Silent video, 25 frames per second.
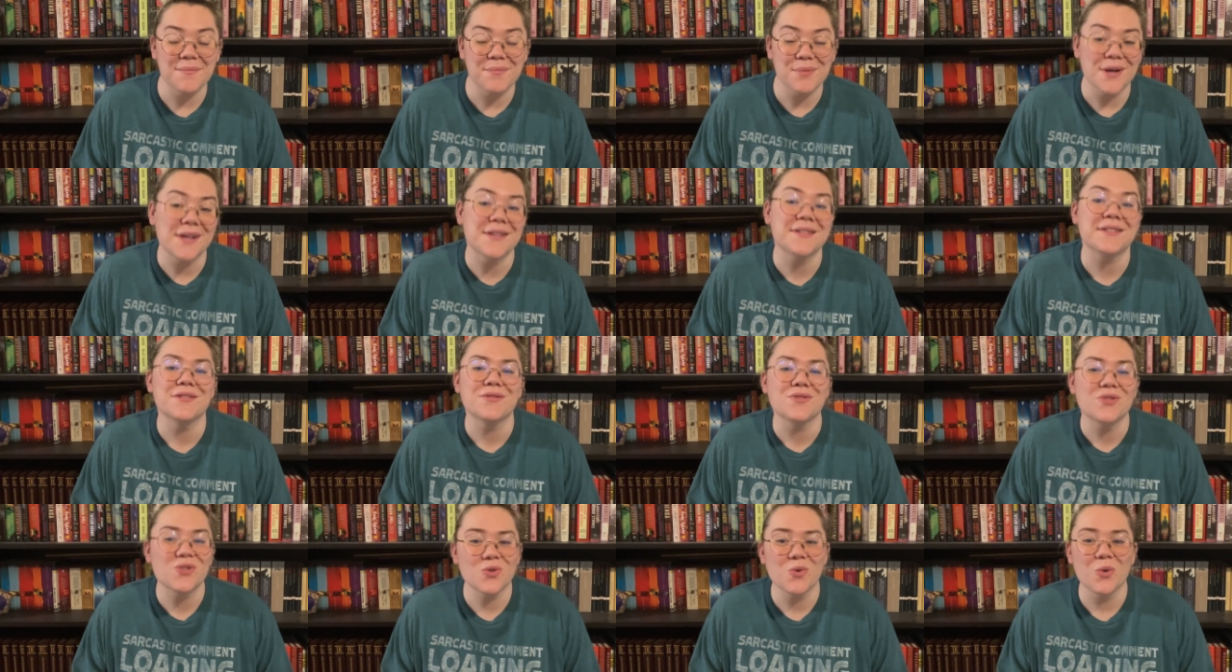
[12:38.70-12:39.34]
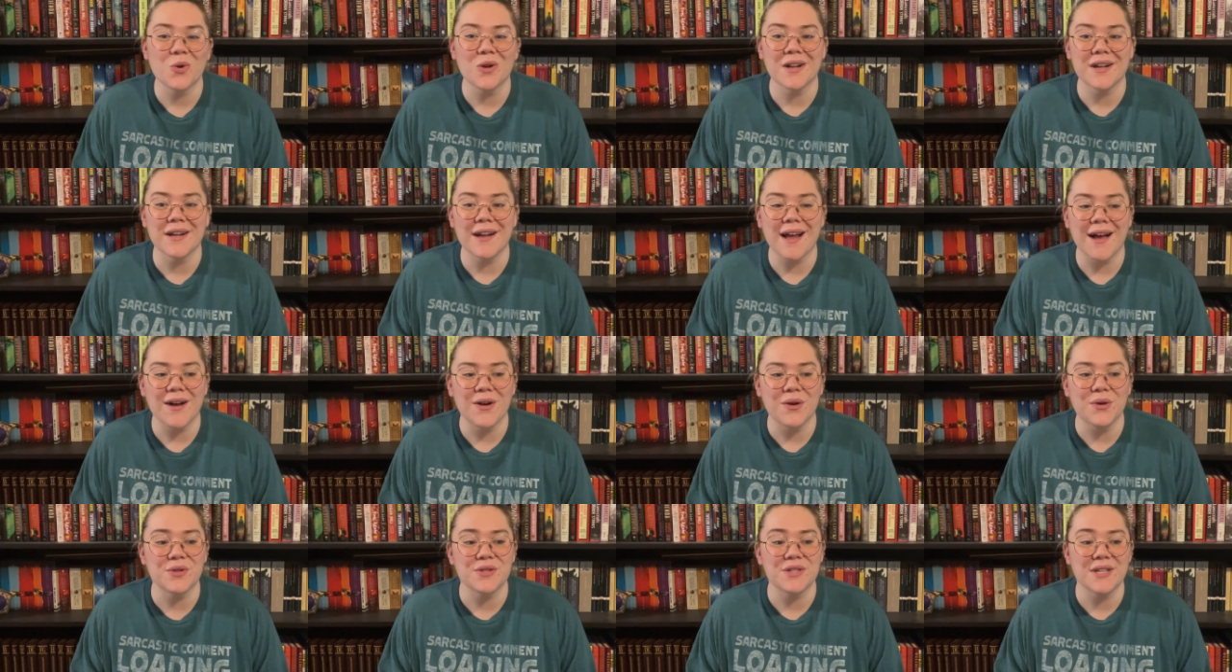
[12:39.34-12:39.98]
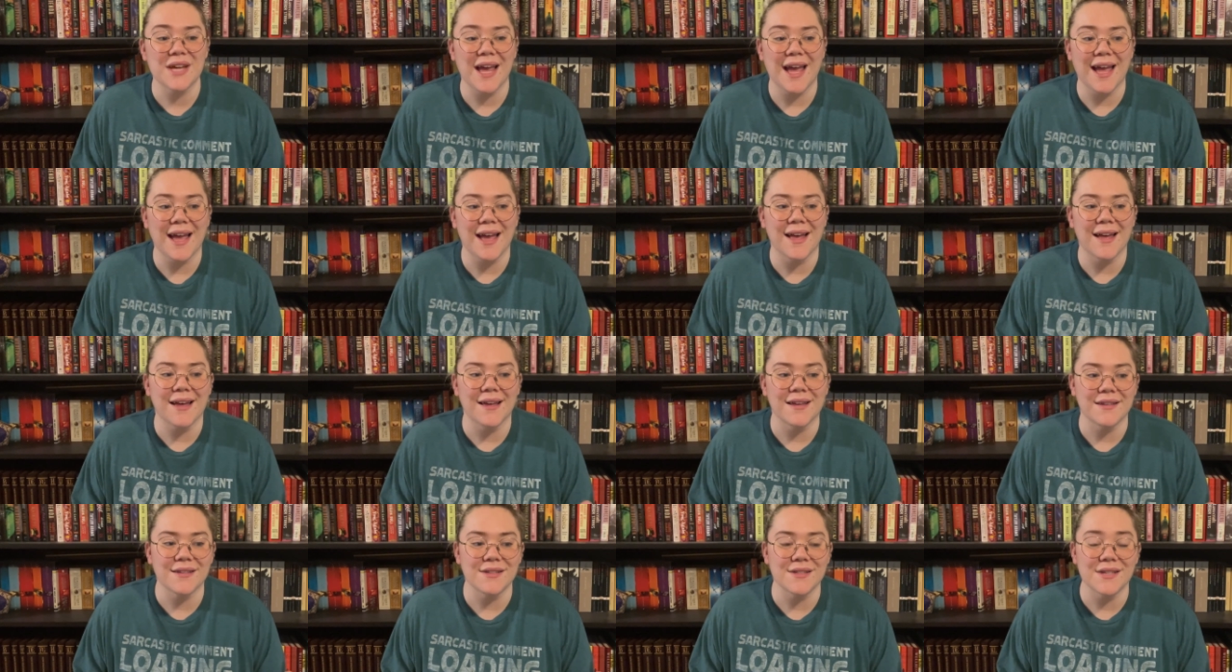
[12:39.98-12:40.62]
present sorted out
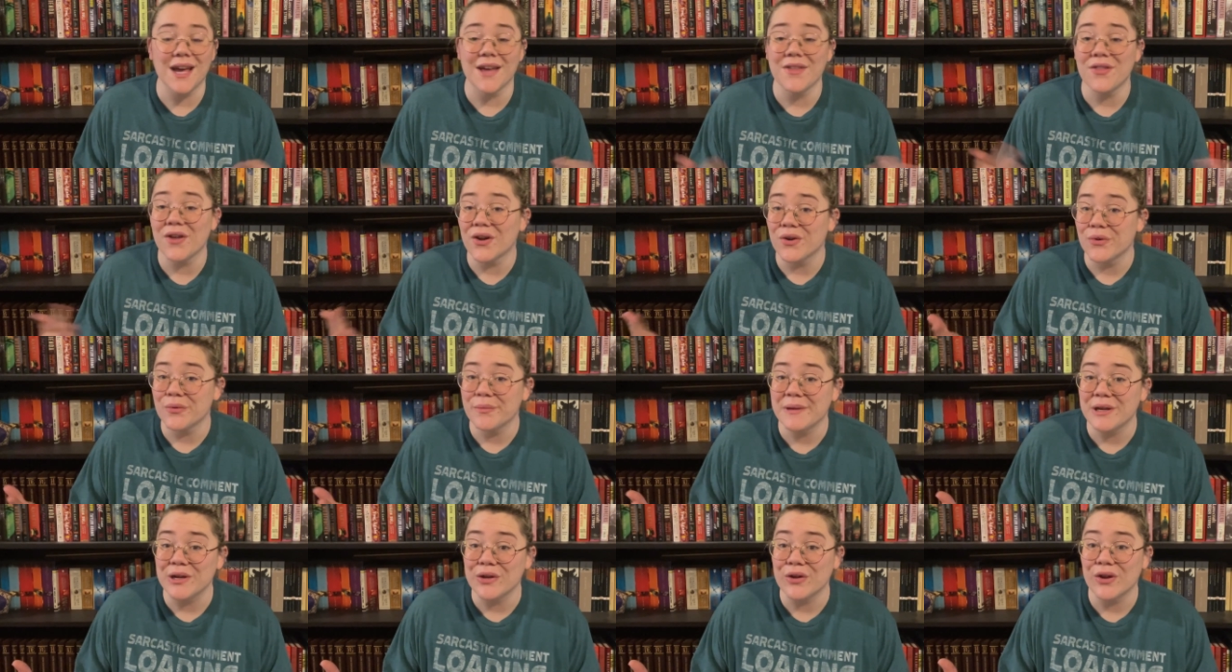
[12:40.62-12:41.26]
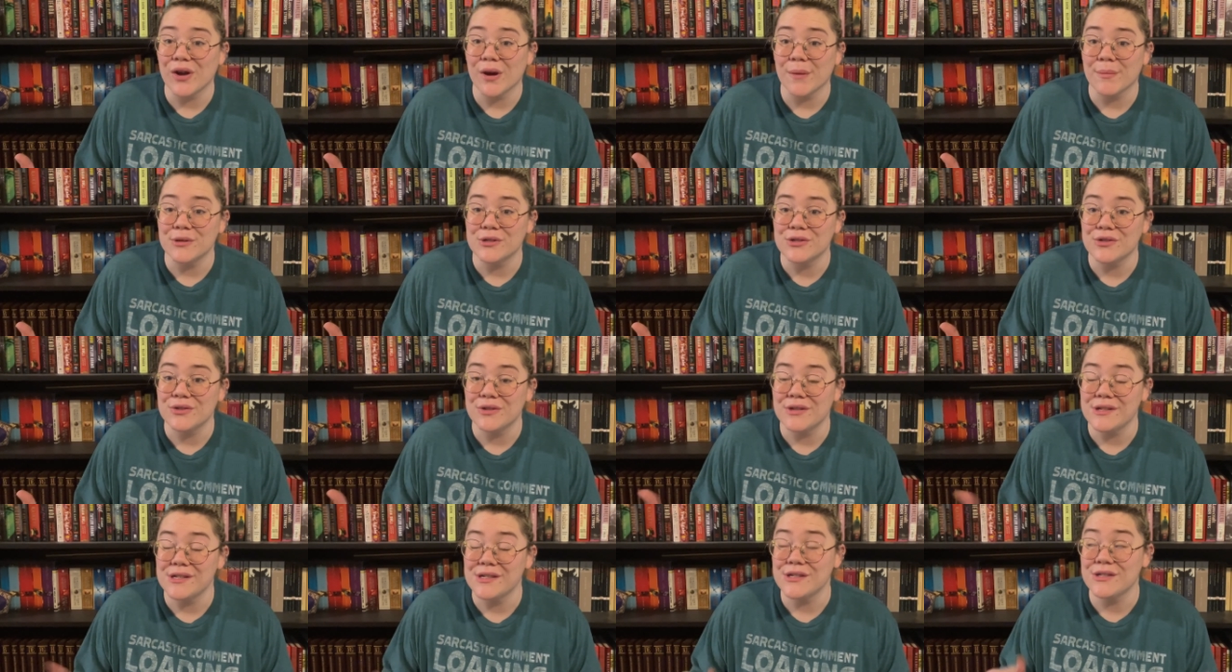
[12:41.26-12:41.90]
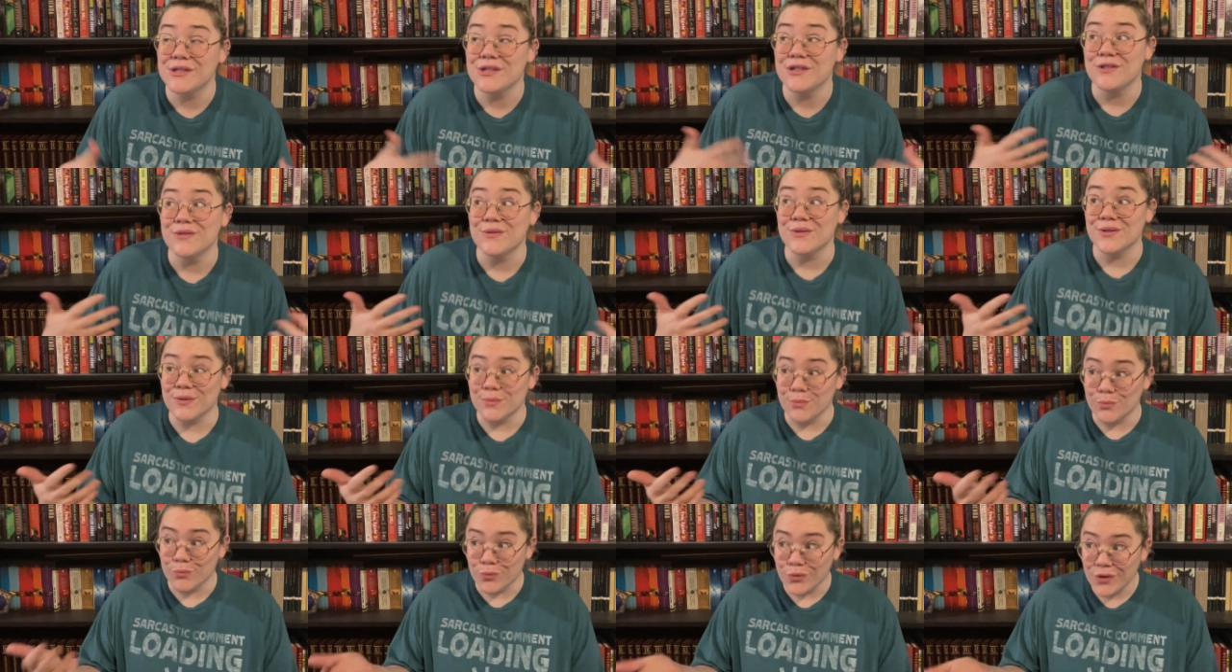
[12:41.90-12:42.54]
and I thought it would be a good opportunity to do
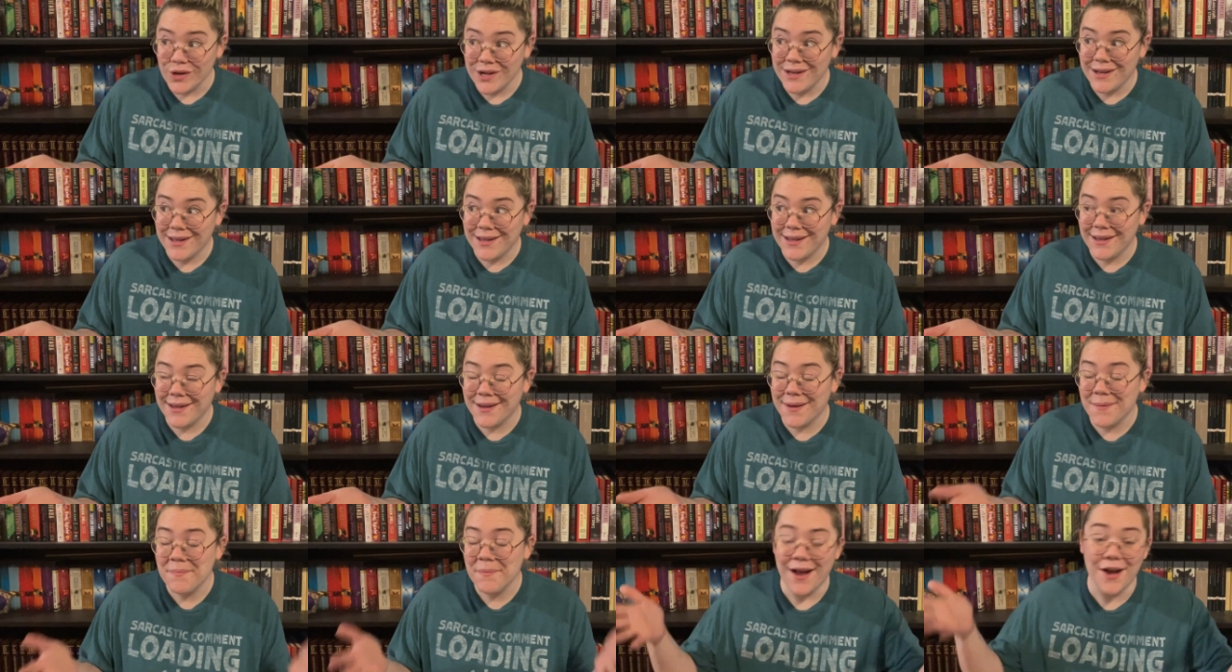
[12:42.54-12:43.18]
some reading.